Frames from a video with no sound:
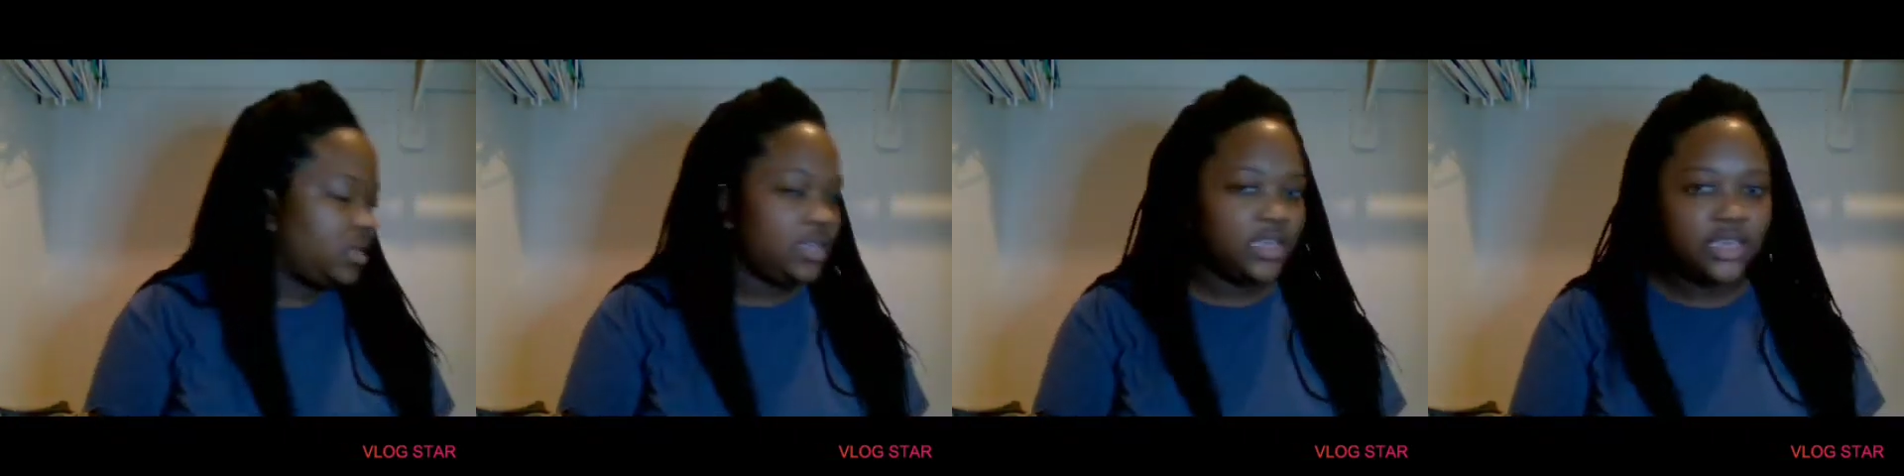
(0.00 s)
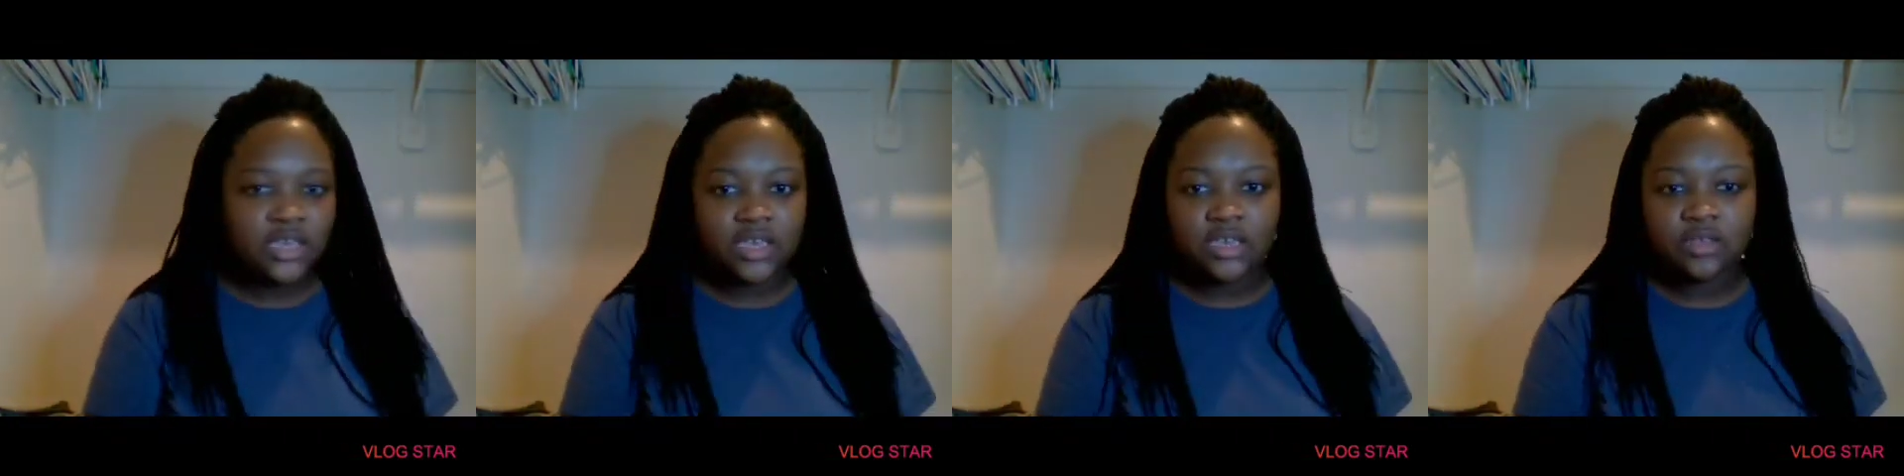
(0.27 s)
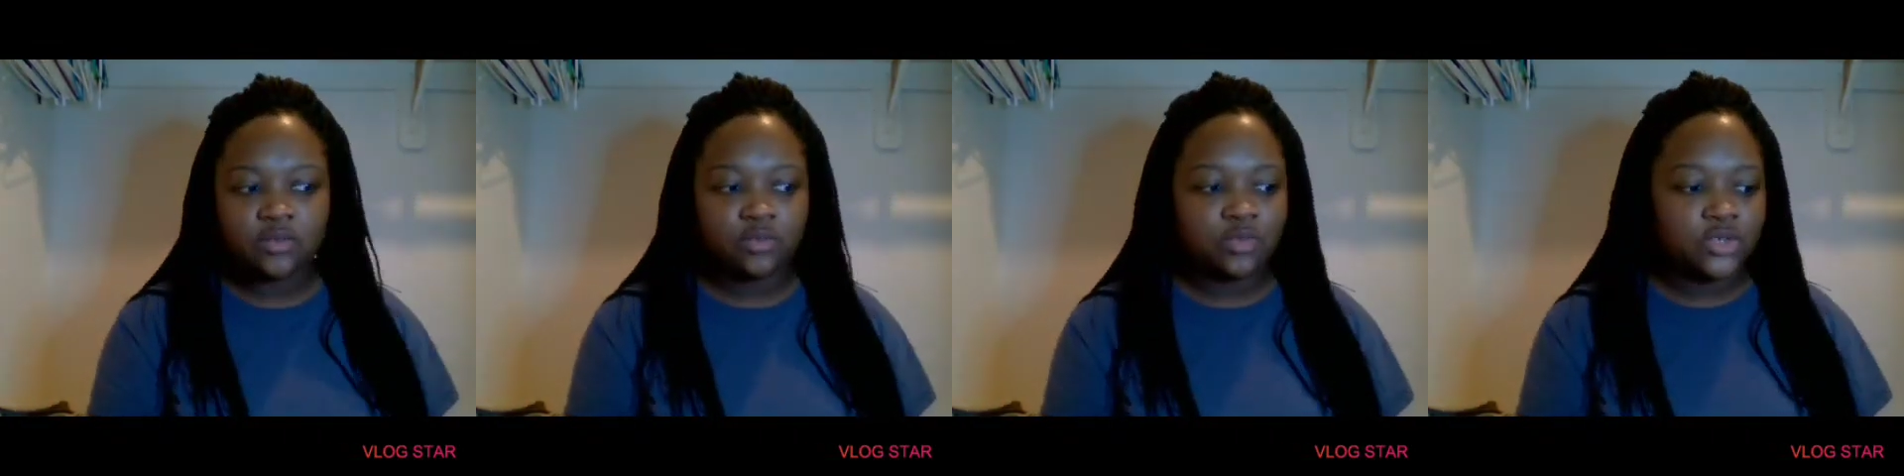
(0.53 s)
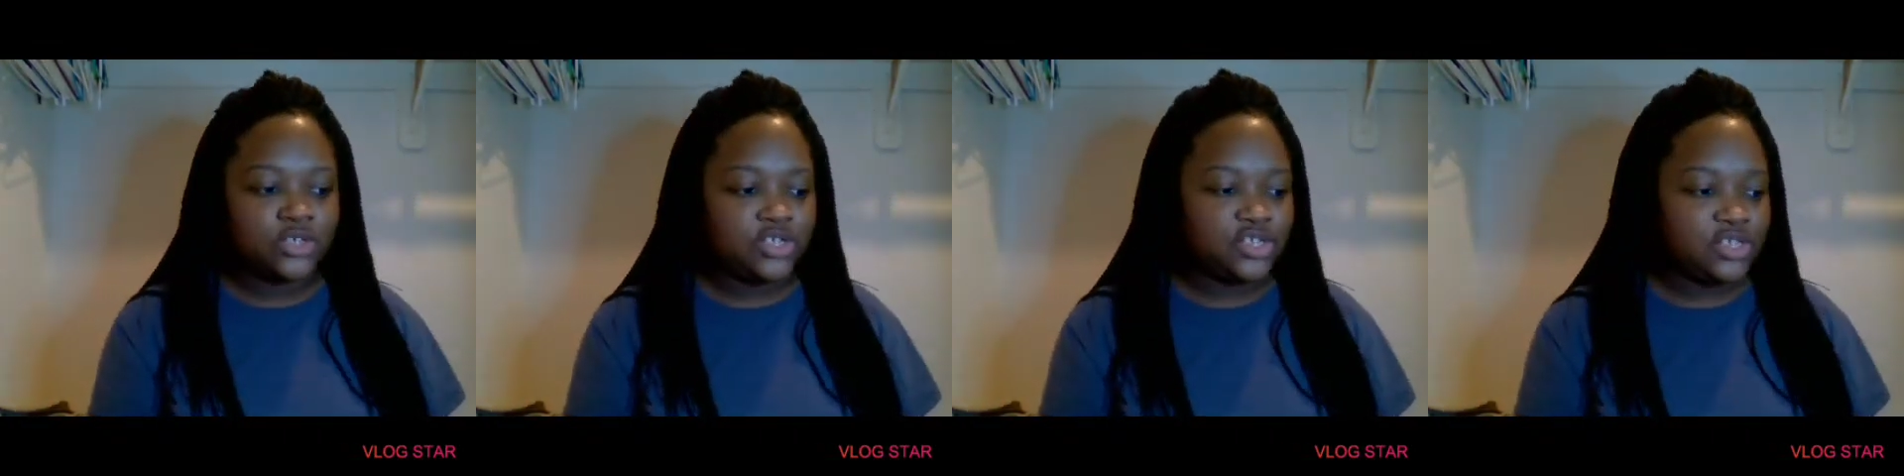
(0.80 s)
kit,
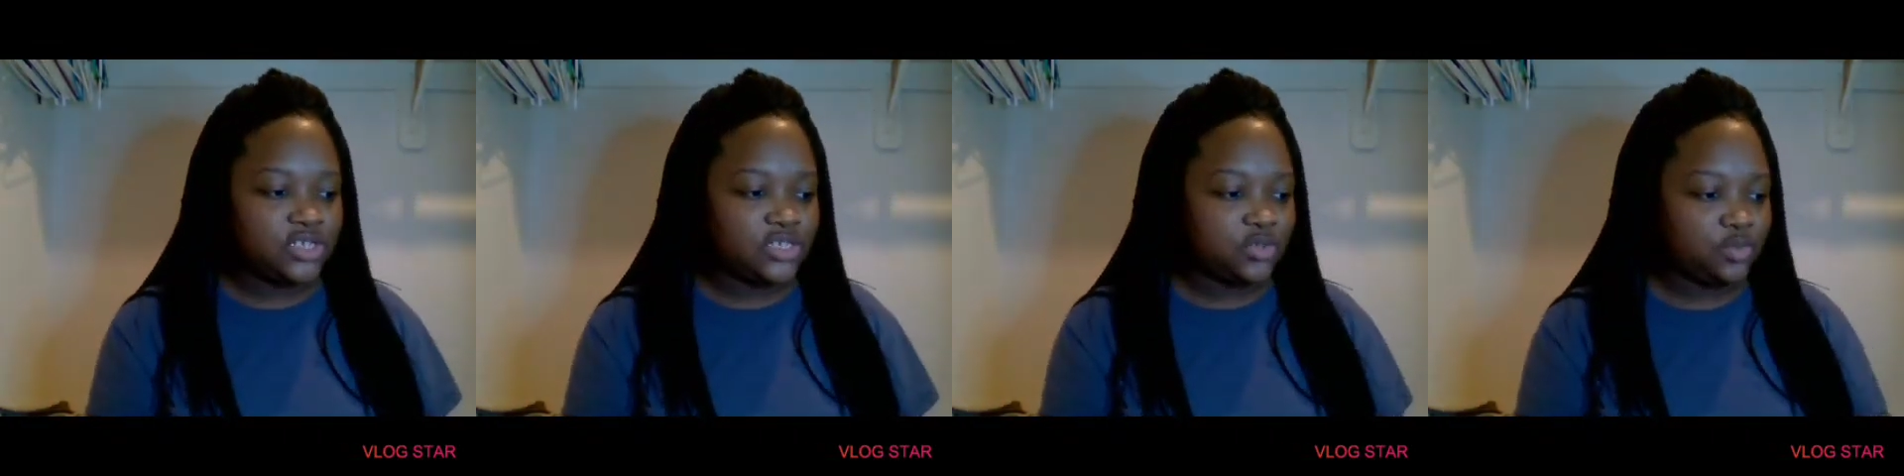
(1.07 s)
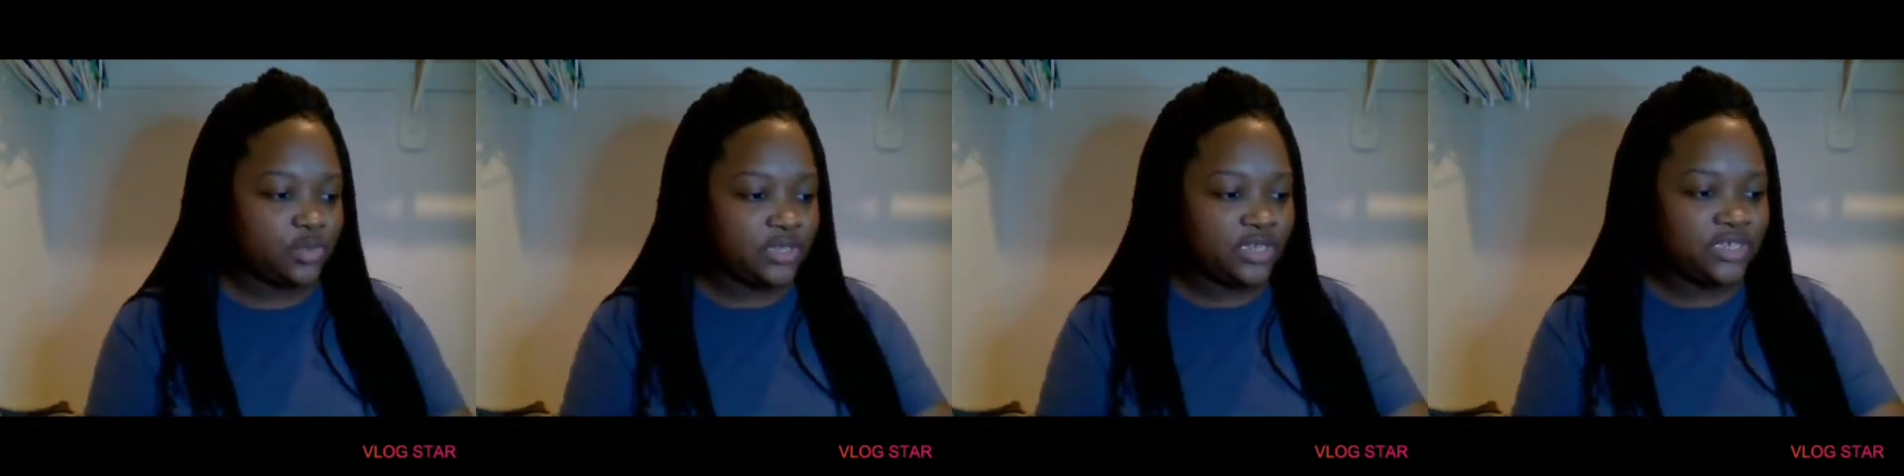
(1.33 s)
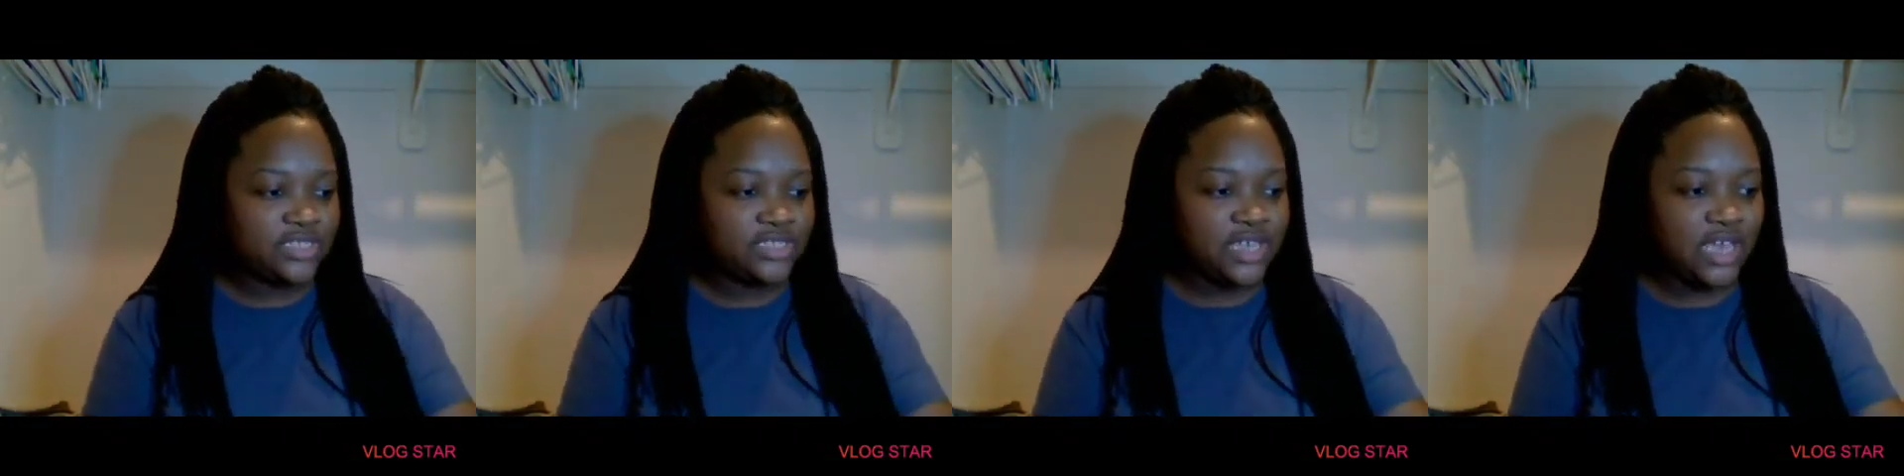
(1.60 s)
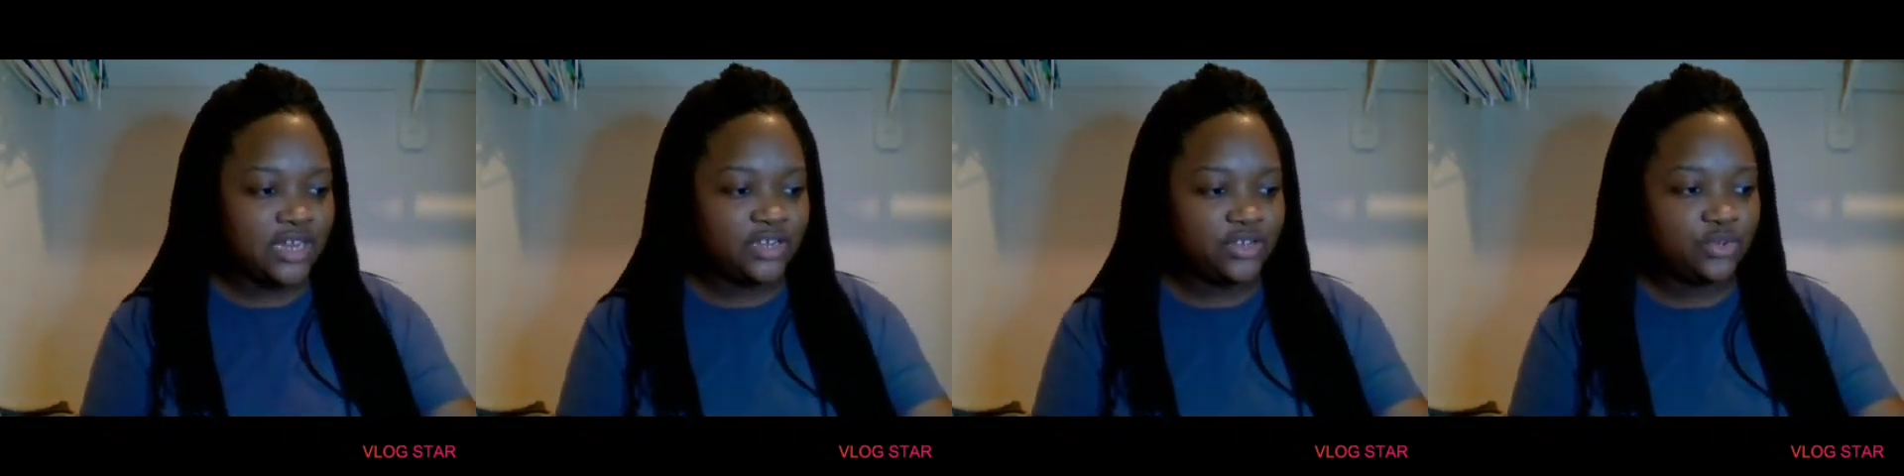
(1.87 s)
which is really exciting.